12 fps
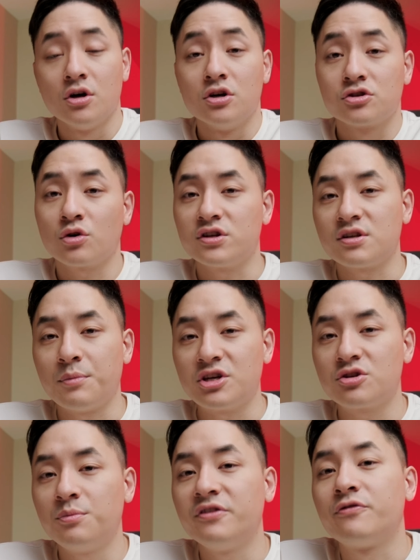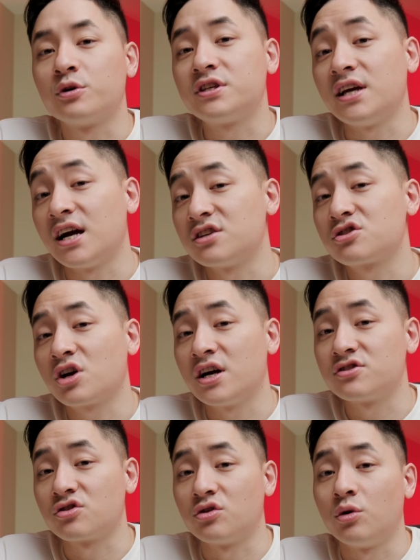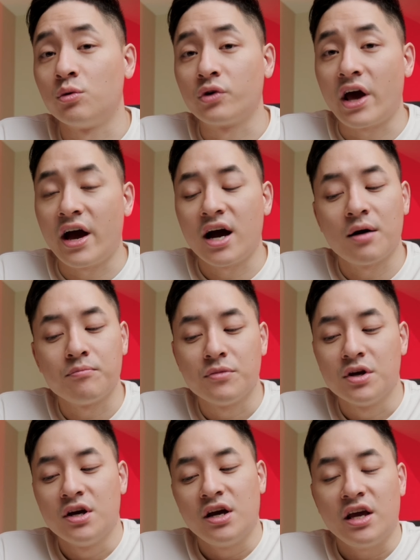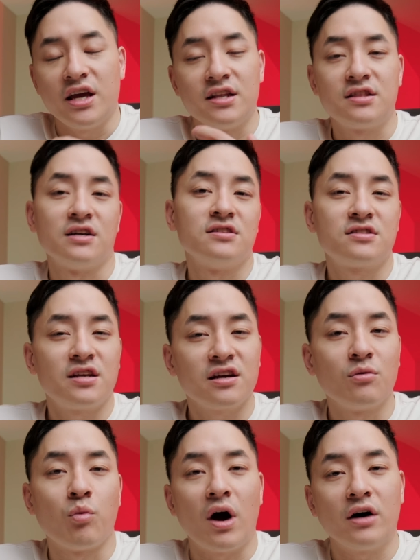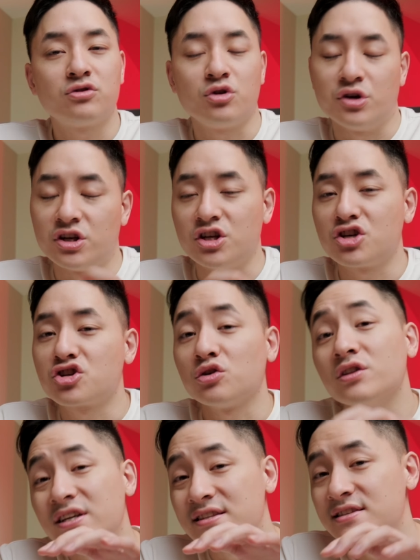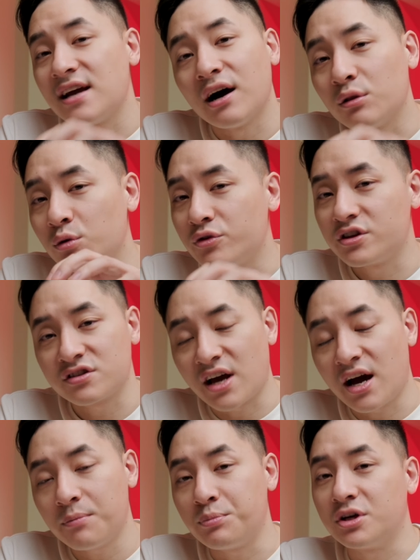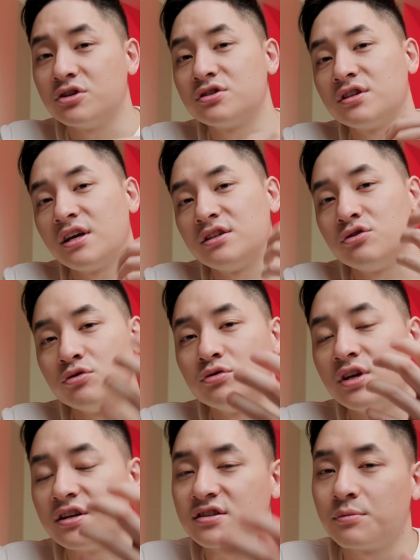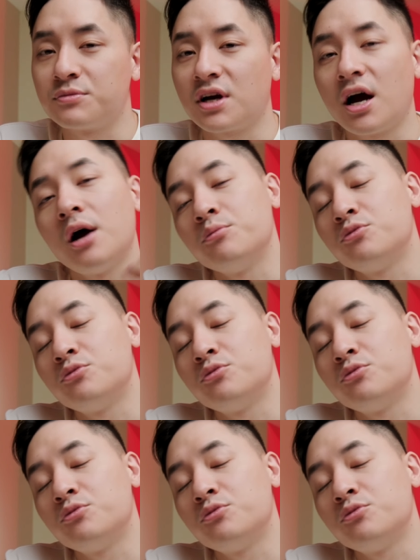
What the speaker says: So as I mentioned before, Dehancer has their own app. It does take a while to initially download this app because they do take some time